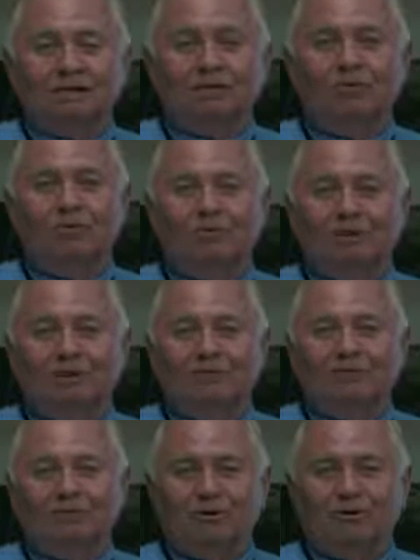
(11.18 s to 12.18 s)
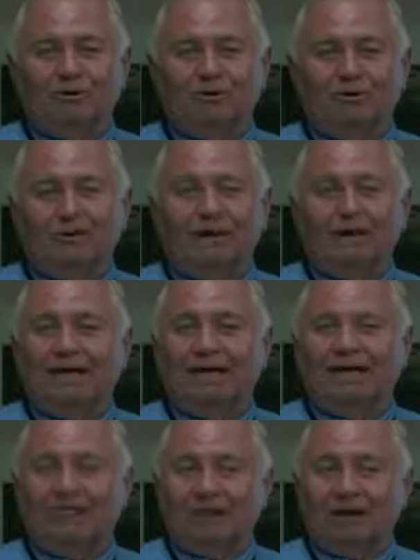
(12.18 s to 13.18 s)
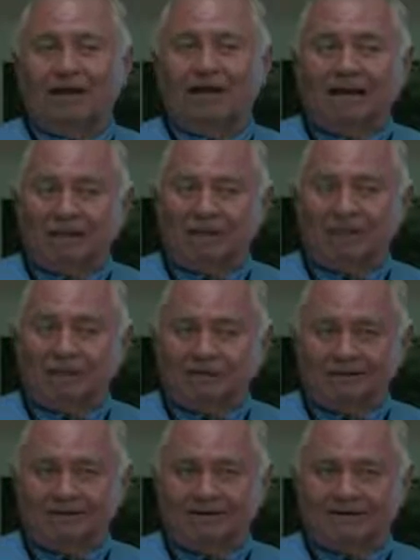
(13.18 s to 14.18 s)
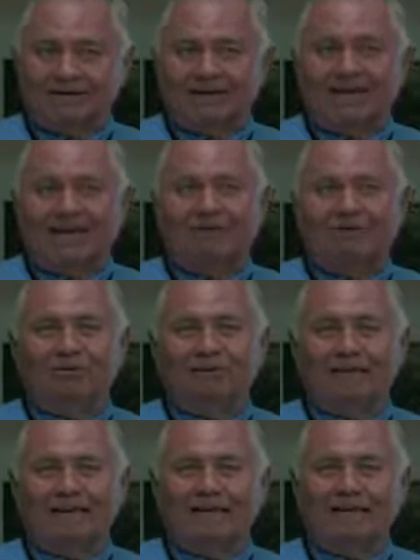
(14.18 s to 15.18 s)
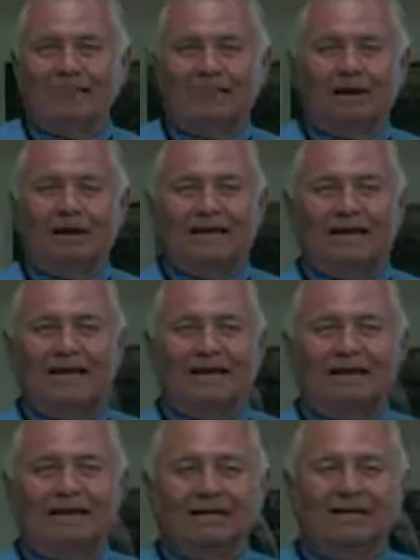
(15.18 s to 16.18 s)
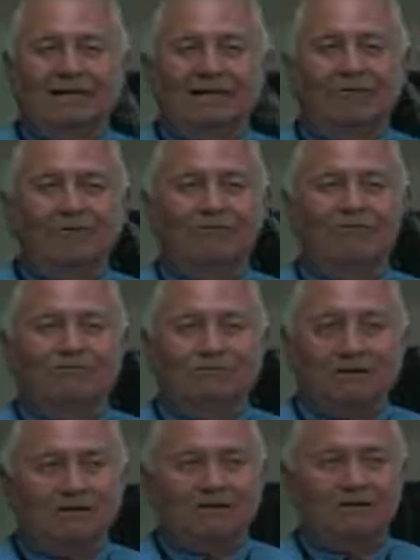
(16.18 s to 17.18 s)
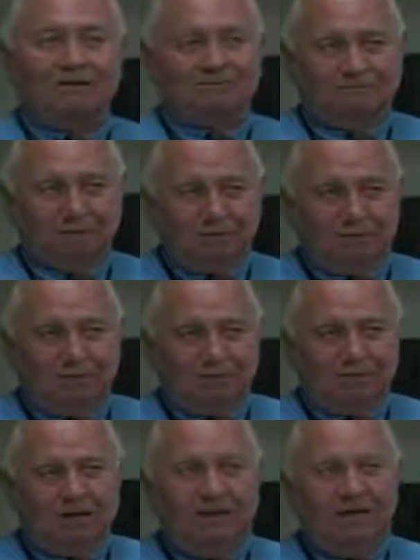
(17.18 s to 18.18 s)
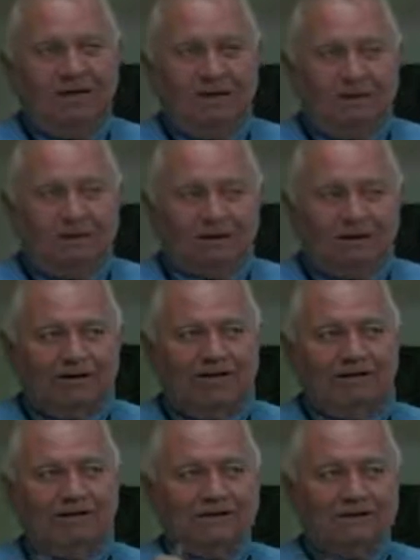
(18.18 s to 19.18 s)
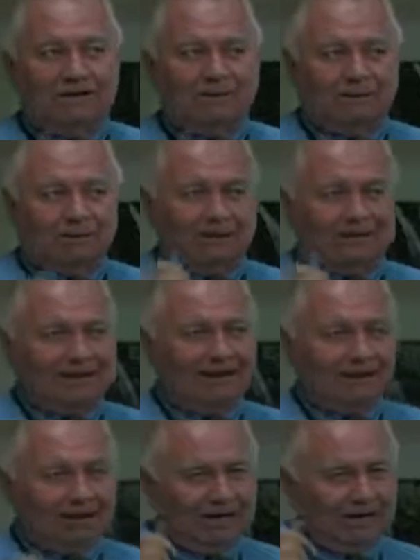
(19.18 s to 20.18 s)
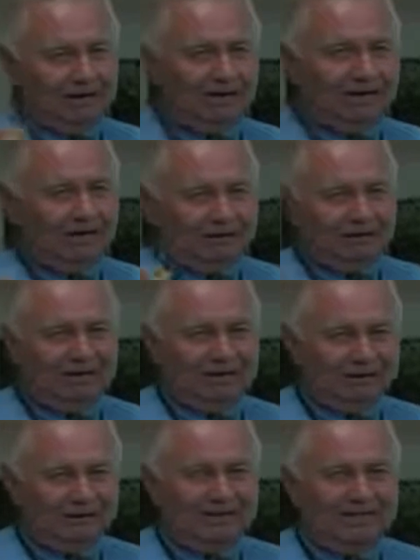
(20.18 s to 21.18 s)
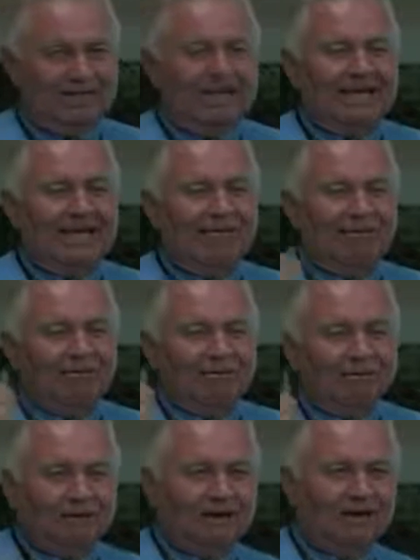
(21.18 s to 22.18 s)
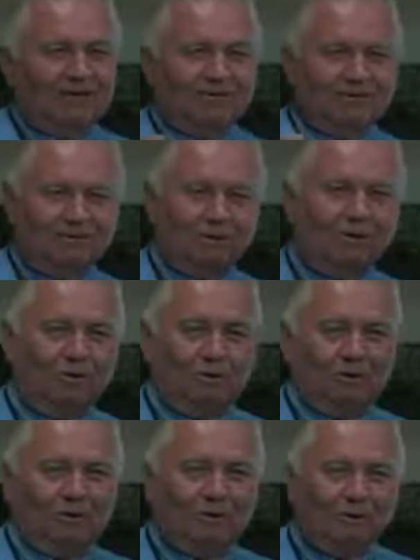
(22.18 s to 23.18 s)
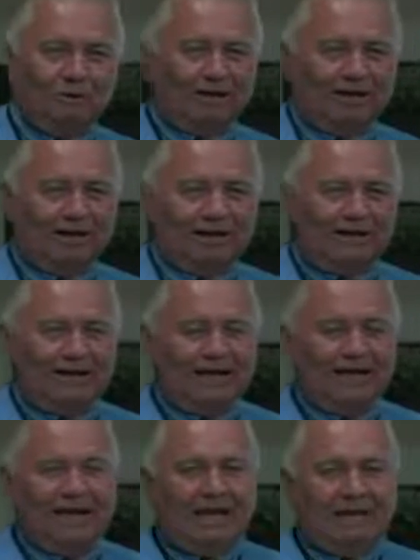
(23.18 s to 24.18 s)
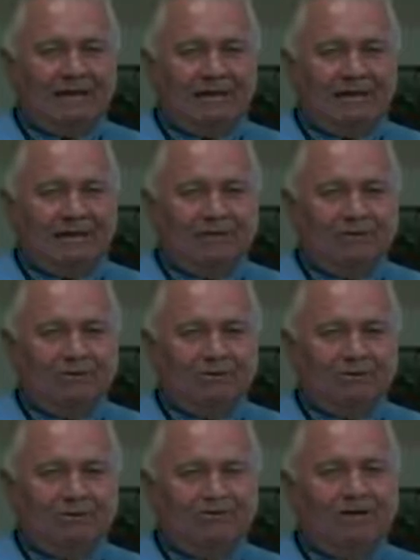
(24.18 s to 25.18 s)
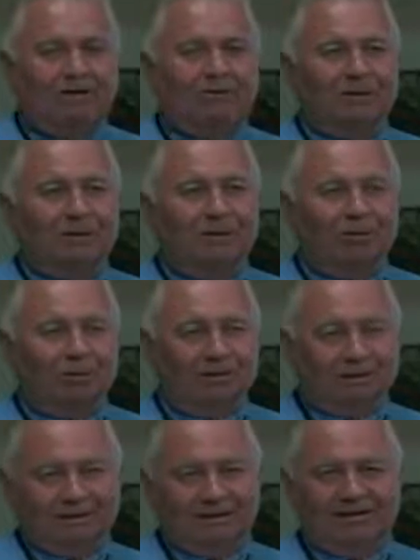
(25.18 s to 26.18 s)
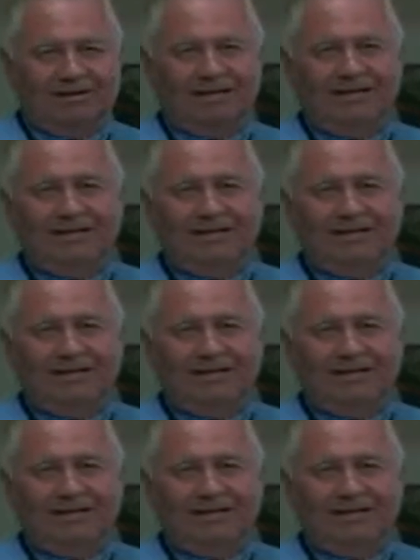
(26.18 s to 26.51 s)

Gold will be absorbed by the body. It is not a heavy metal. It will be taken in the body, and it literally will flux flow, not resonant couple now like your body function. It will flux flow within your body, and you literally will develop an aura